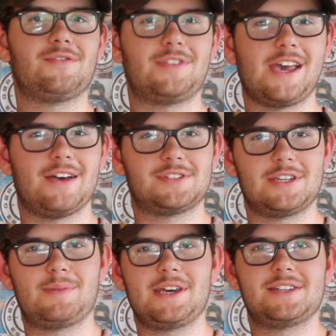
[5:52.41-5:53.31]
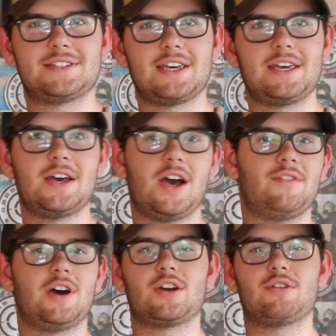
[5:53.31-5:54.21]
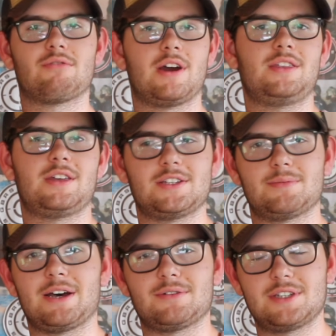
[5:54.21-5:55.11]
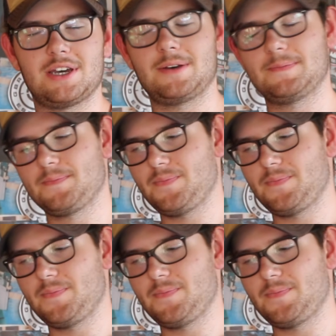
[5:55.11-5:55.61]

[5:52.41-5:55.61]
for the FCPC. I've heard great things about it.